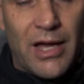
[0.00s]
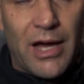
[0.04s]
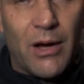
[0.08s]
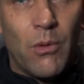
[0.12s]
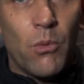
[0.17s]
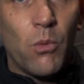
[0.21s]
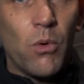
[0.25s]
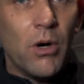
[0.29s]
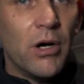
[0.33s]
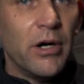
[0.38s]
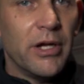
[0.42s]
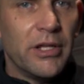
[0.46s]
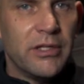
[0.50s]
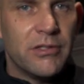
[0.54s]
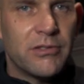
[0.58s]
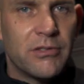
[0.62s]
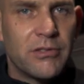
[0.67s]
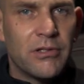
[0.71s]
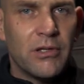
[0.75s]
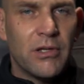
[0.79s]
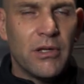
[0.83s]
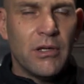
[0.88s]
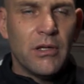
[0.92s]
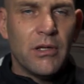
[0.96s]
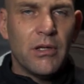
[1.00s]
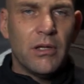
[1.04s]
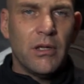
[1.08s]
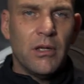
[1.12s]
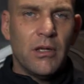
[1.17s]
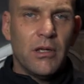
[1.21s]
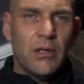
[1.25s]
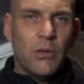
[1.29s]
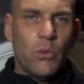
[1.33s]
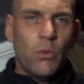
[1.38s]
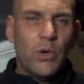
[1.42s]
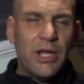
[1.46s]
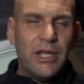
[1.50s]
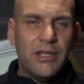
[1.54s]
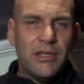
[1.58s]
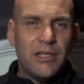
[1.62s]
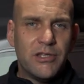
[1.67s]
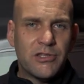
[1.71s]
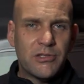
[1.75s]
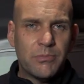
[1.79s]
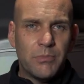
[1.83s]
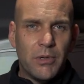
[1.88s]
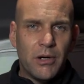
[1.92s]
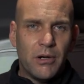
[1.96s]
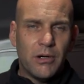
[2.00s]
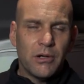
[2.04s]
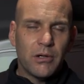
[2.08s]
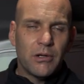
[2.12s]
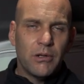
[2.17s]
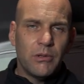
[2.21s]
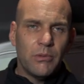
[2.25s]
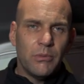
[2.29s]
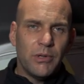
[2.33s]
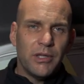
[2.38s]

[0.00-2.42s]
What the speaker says: that white witness mark